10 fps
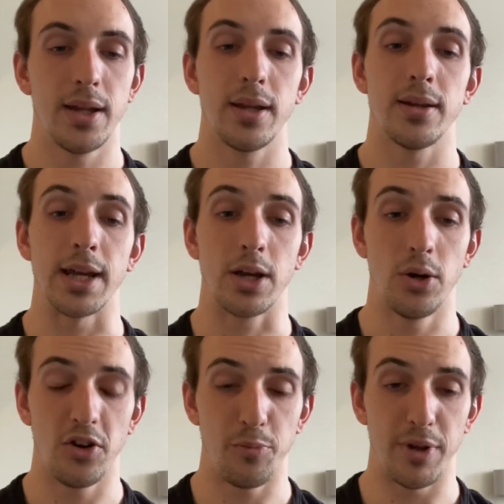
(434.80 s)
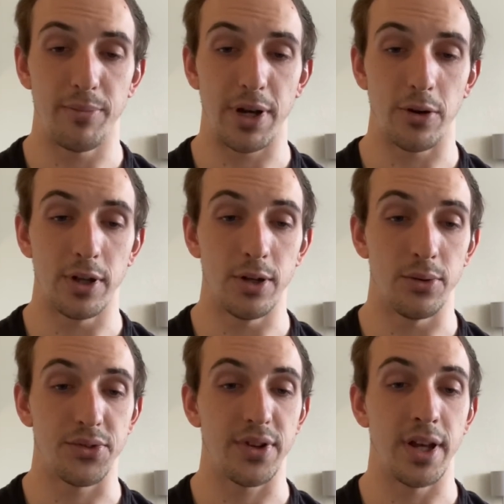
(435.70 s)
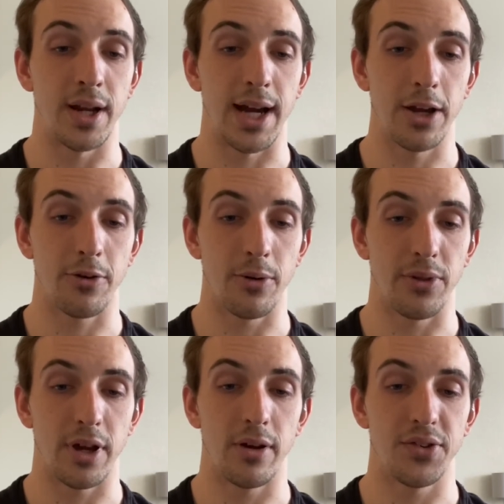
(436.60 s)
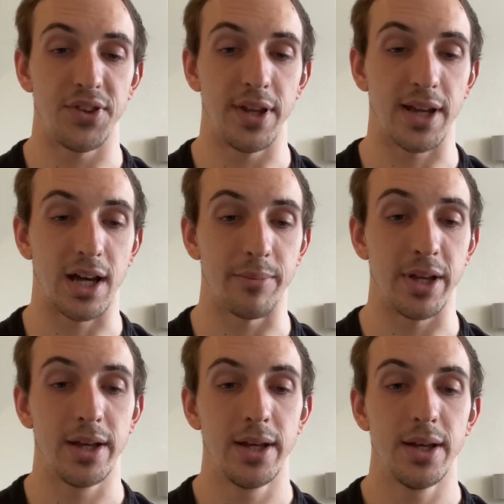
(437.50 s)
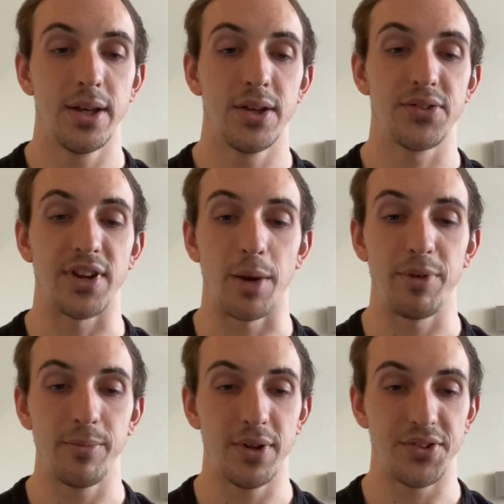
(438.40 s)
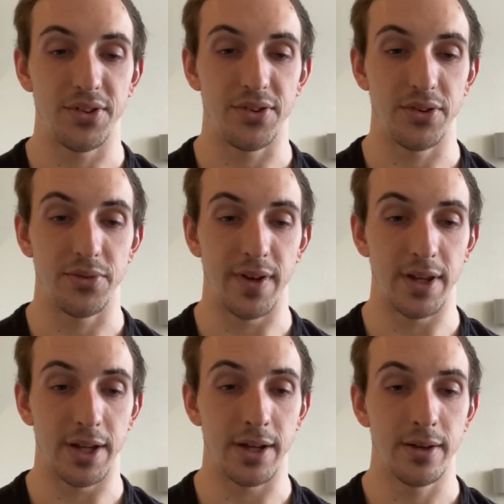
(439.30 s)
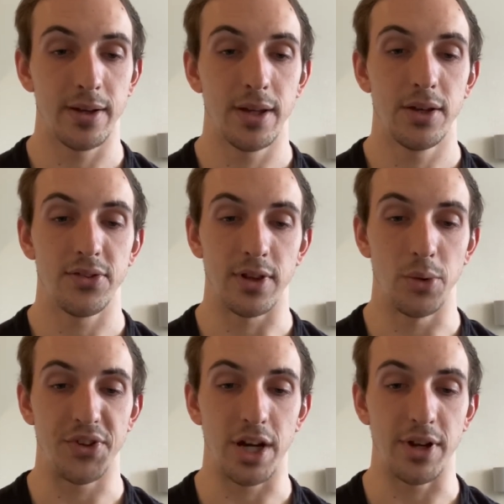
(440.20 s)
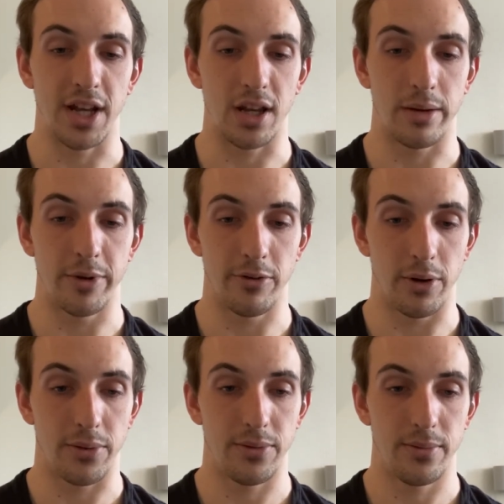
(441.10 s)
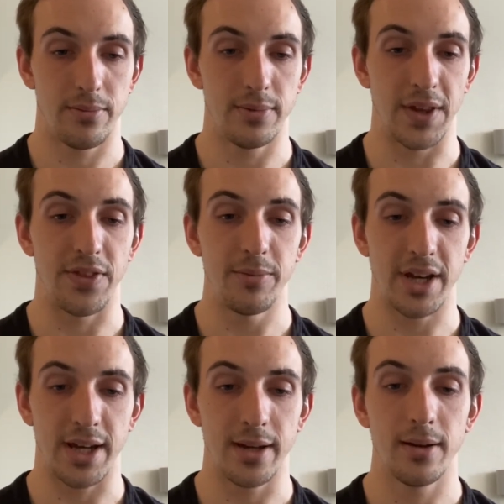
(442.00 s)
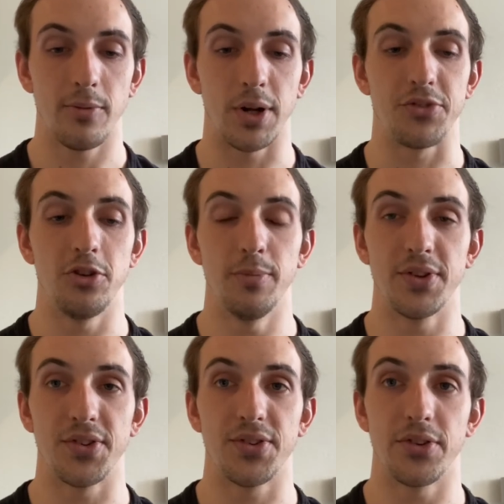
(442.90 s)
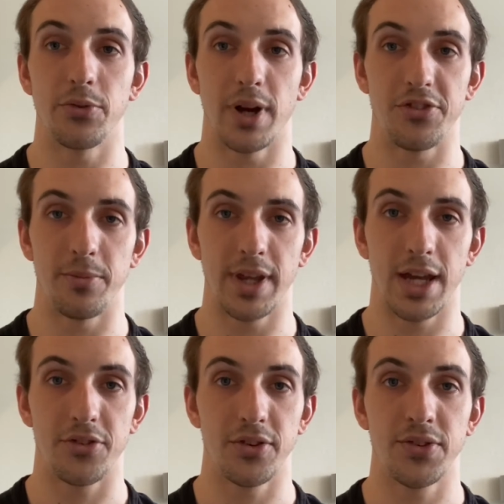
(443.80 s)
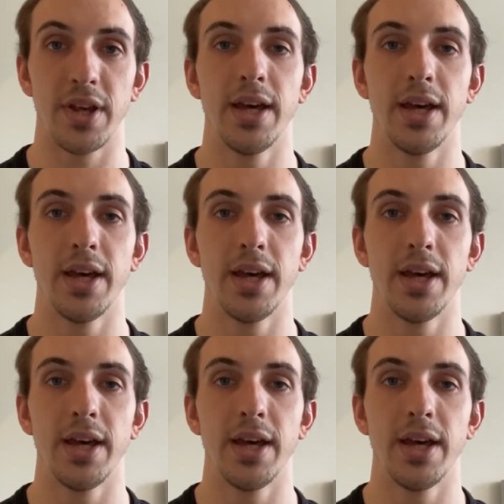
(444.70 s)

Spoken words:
that could have been better used in higher-growth areas of the economy. Stopping businesses failing slows down economic growth. Let them die, watch new businesses rise from the ashes.